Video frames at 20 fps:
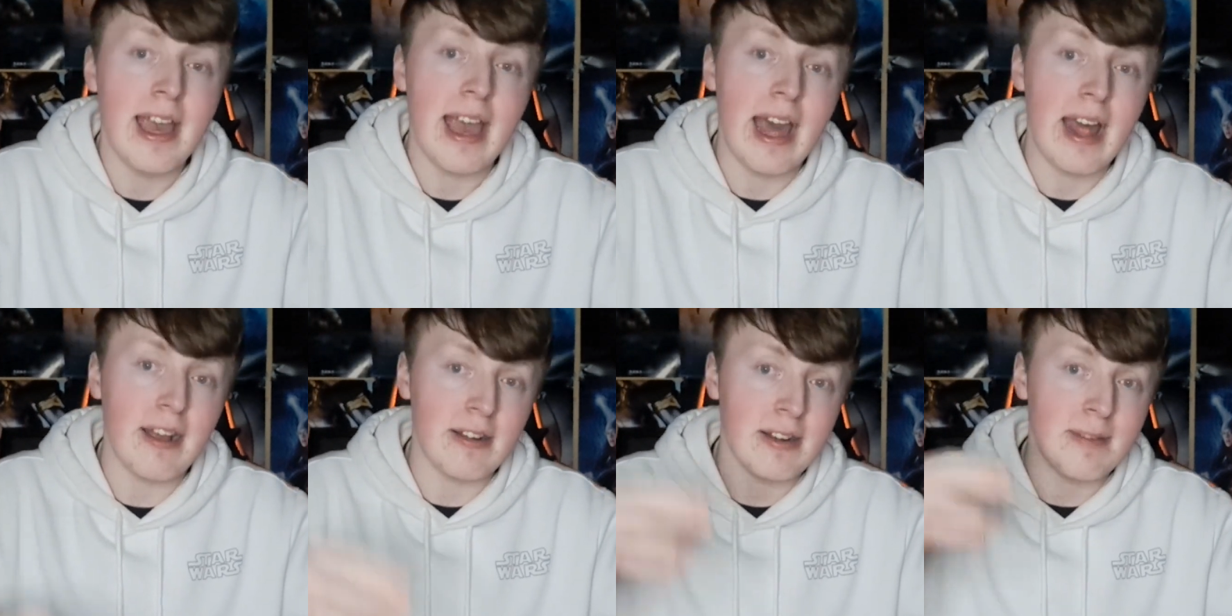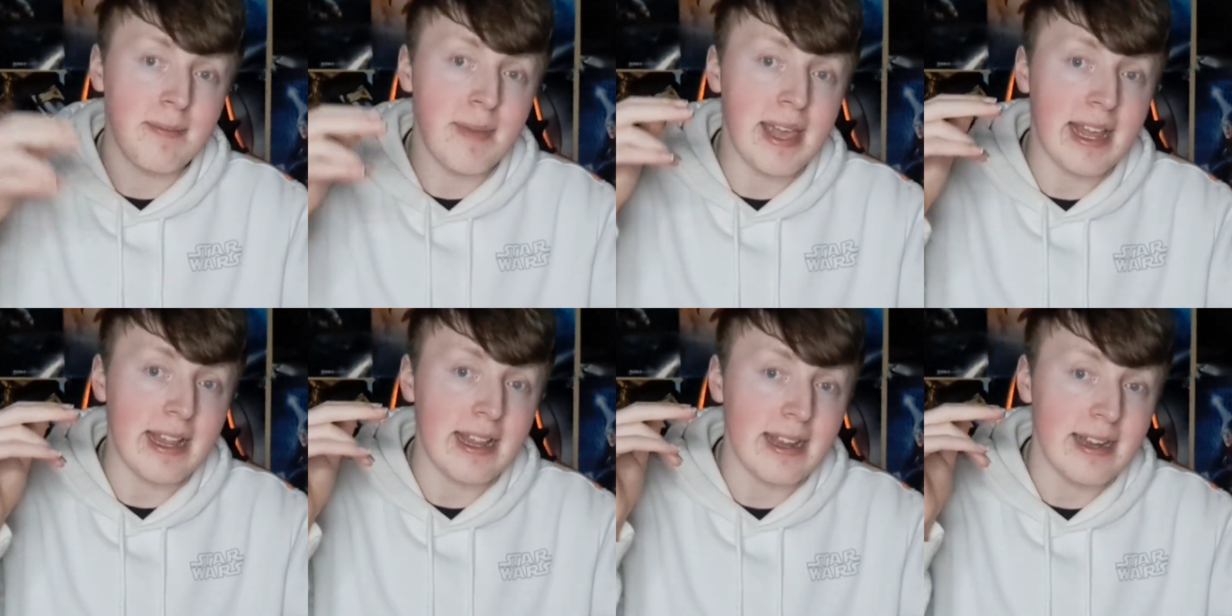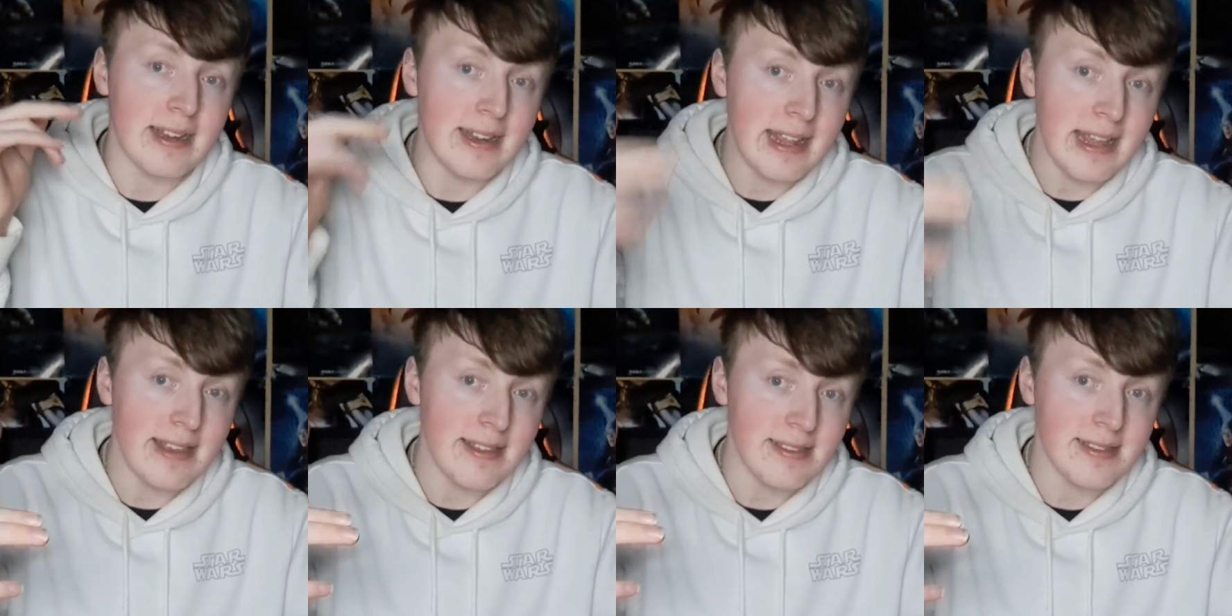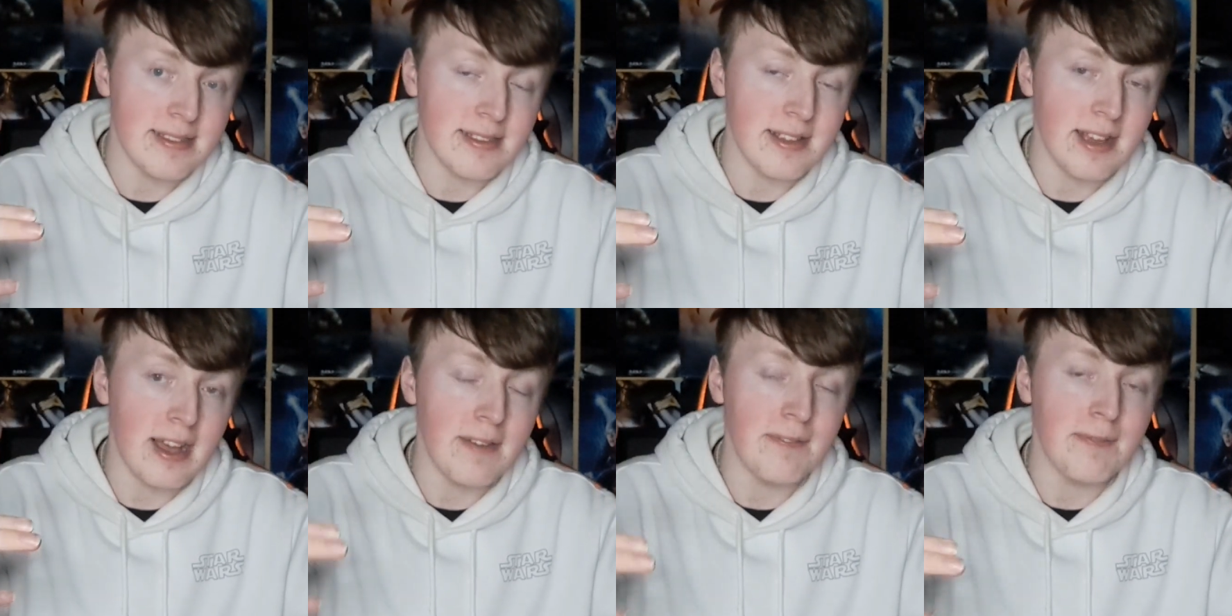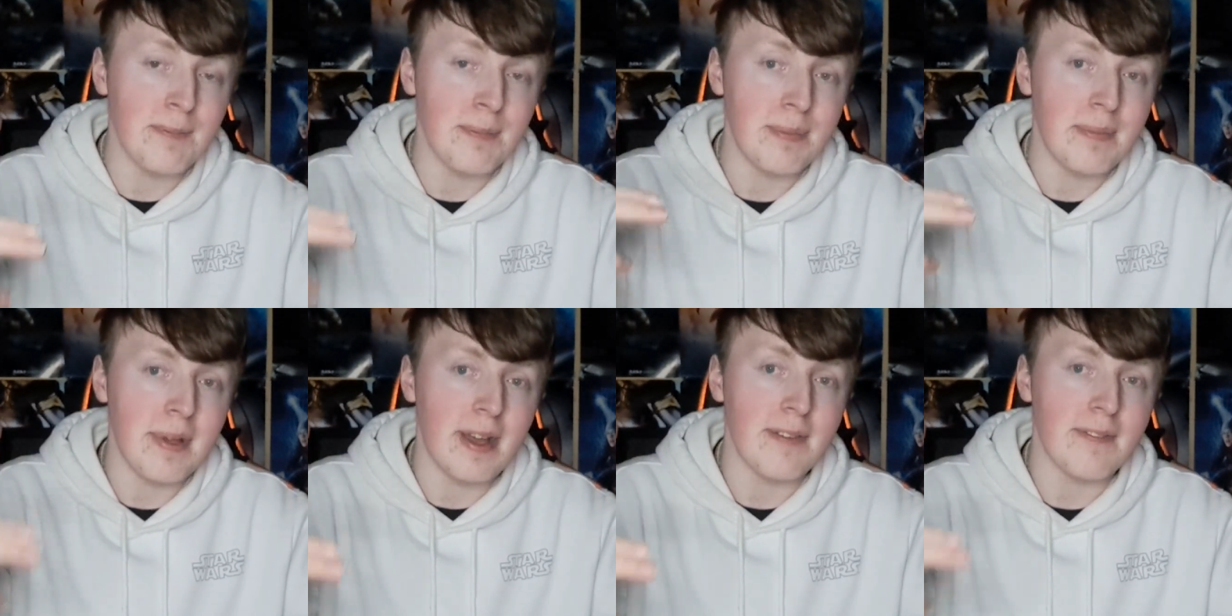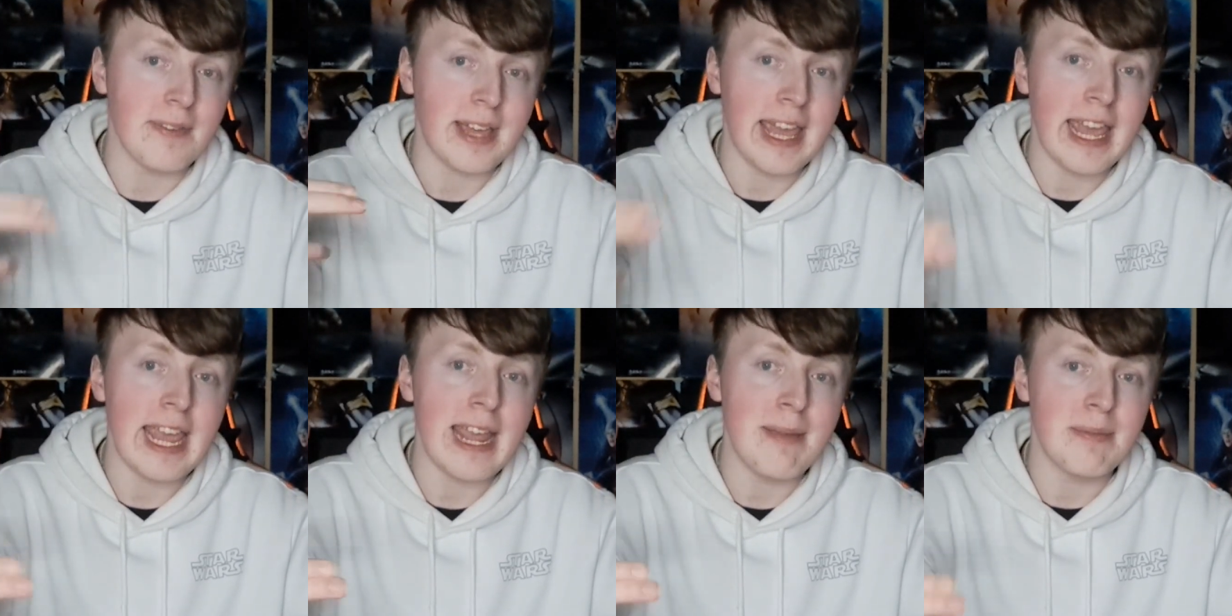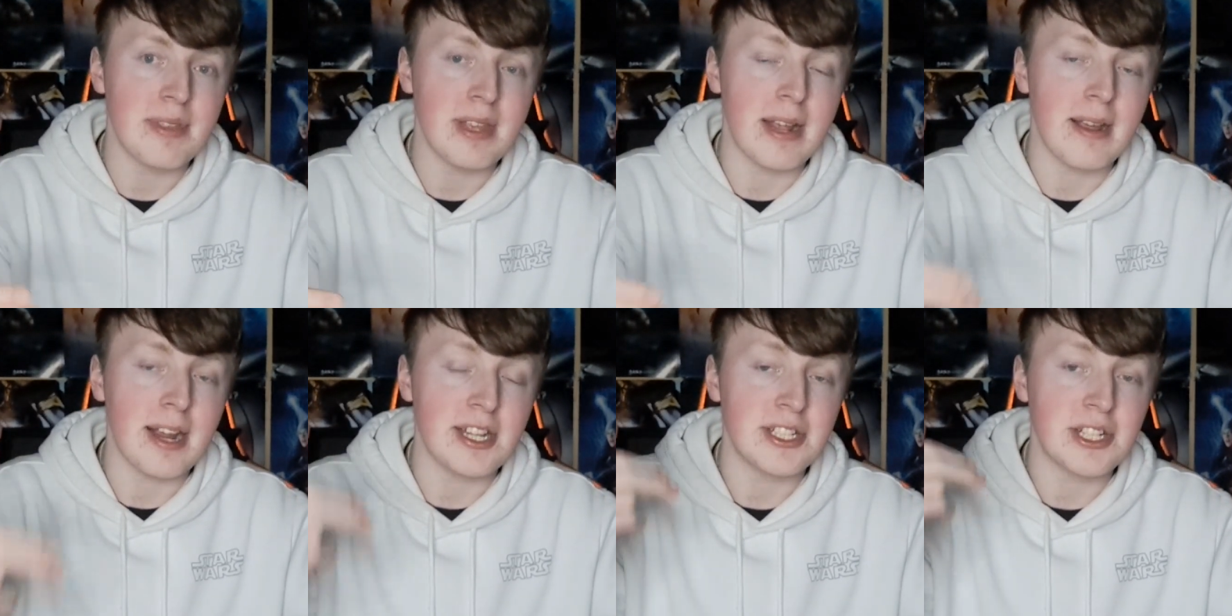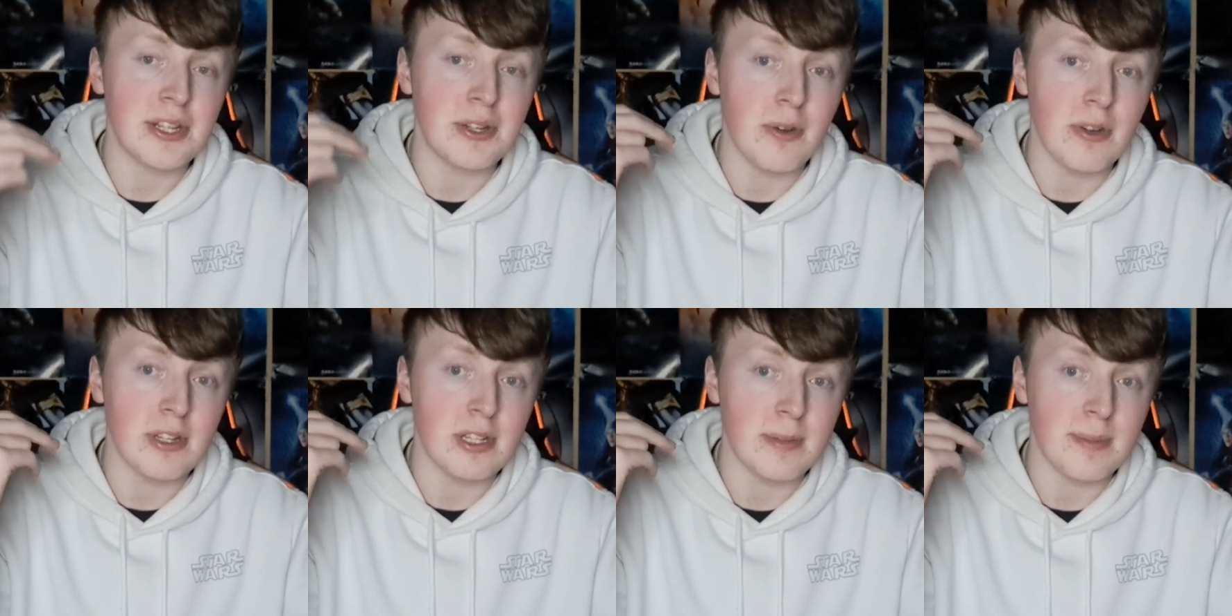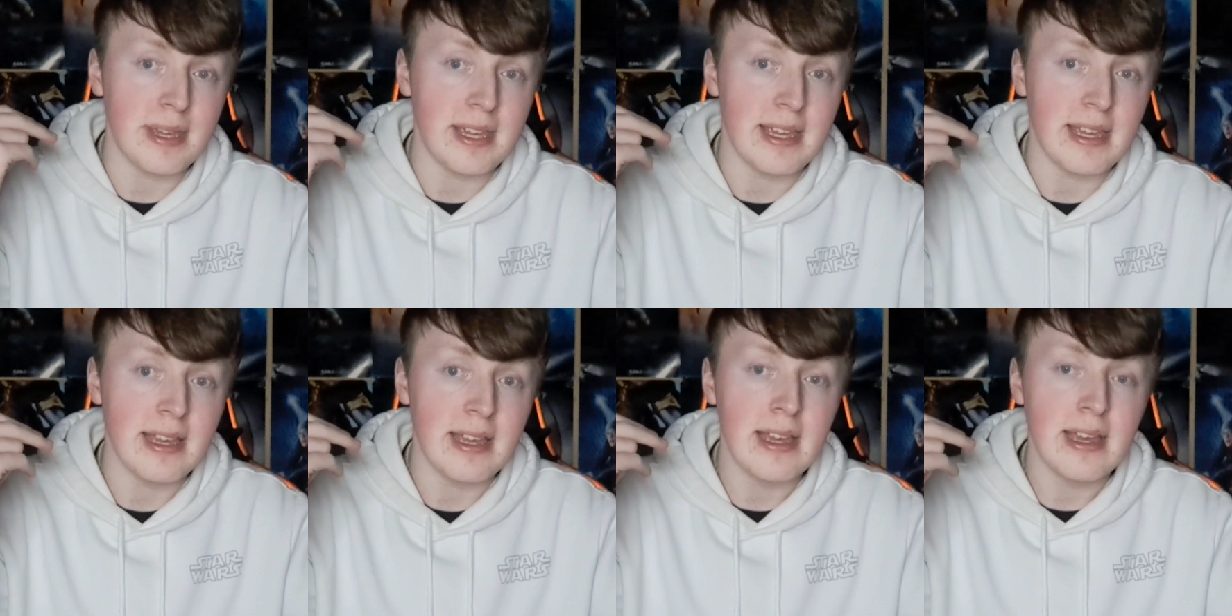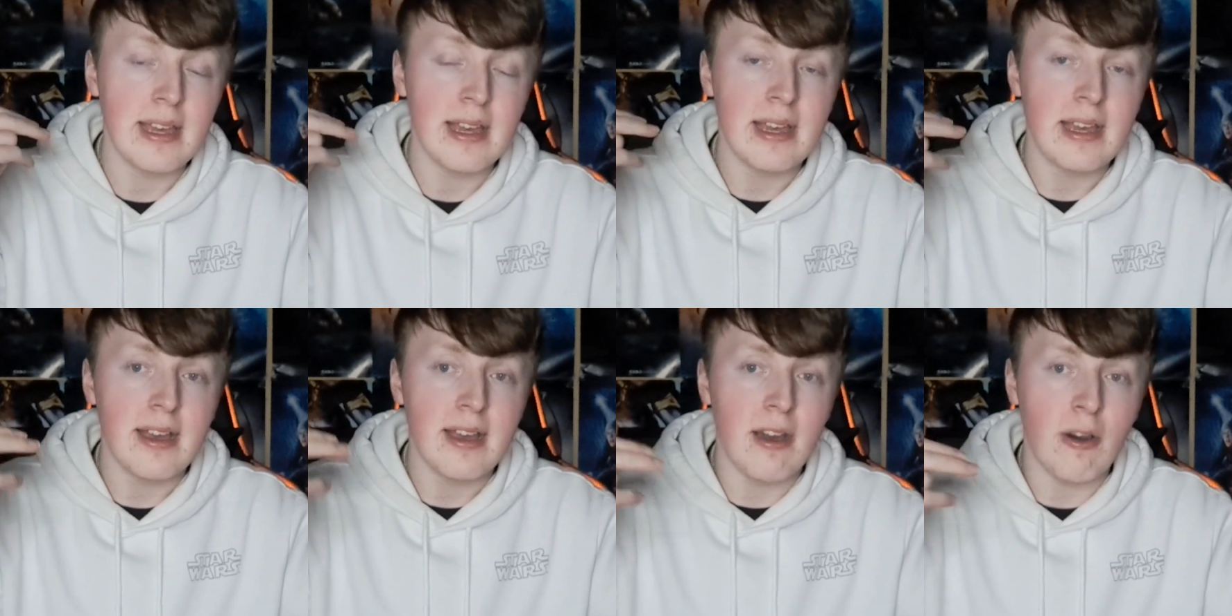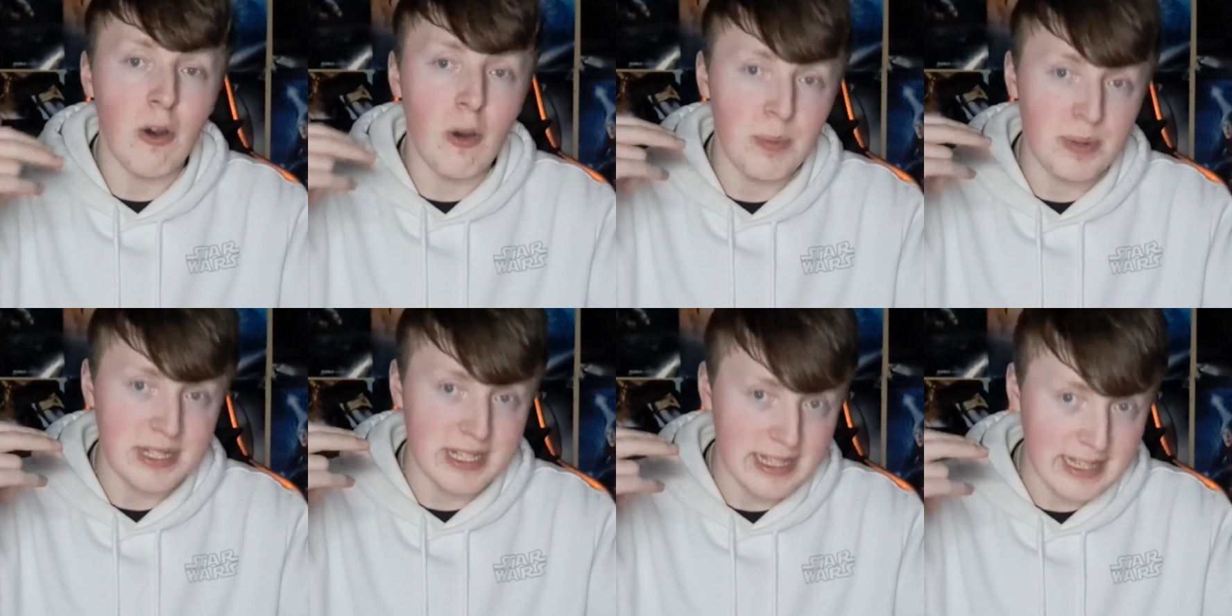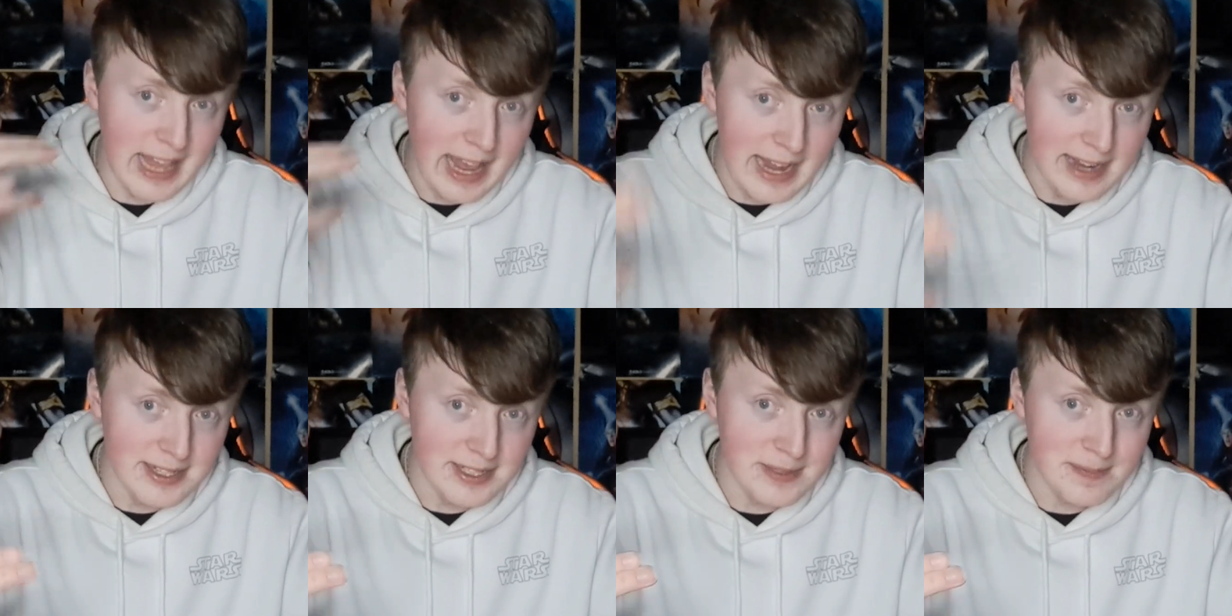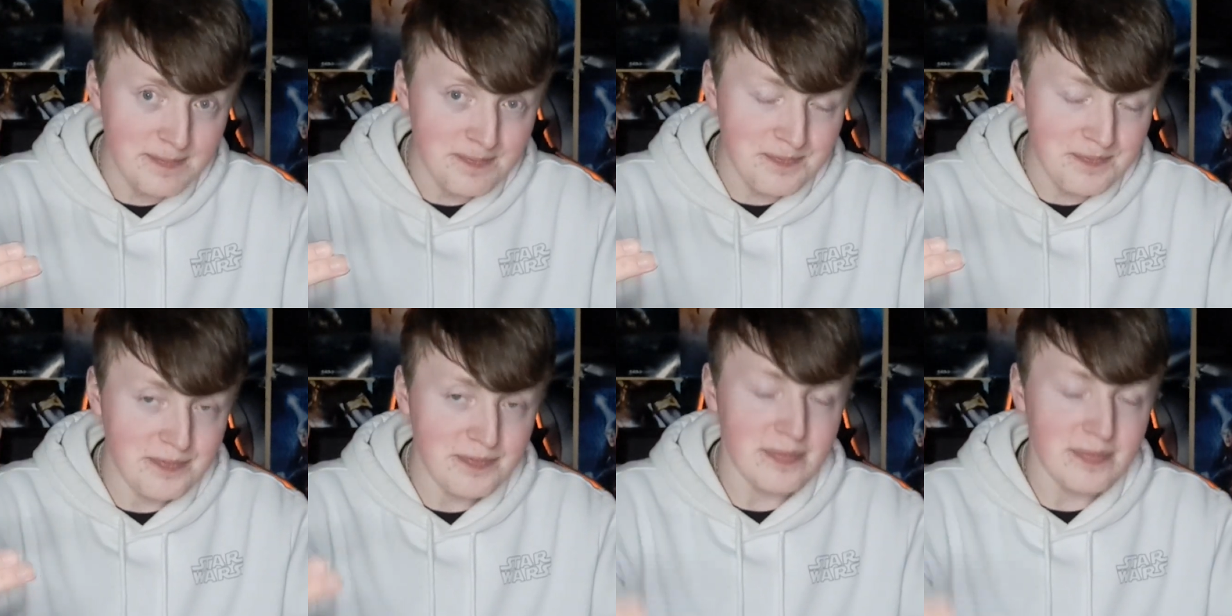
I'm going to make a list of games that I'm actually going to be hoping to get.